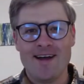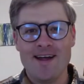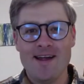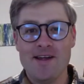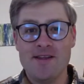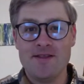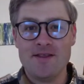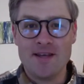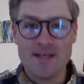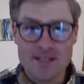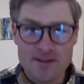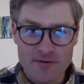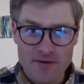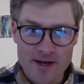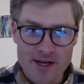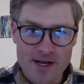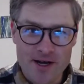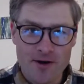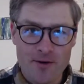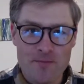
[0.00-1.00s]
In this
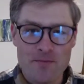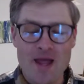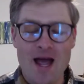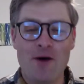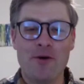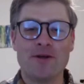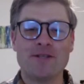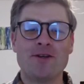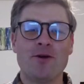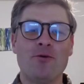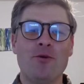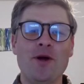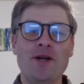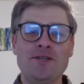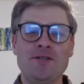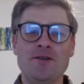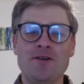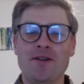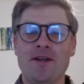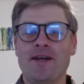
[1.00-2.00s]
video, I was
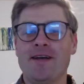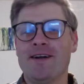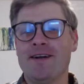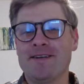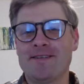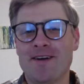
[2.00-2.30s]
originally going to